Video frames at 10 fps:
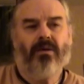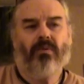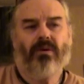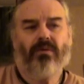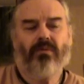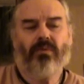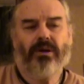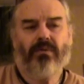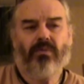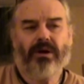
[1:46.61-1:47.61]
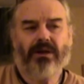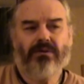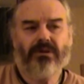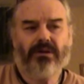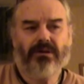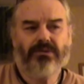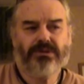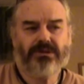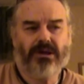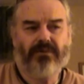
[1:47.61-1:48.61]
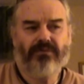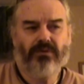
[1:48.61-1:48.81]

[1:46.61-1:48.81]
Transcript: Well, when I do the low stuff,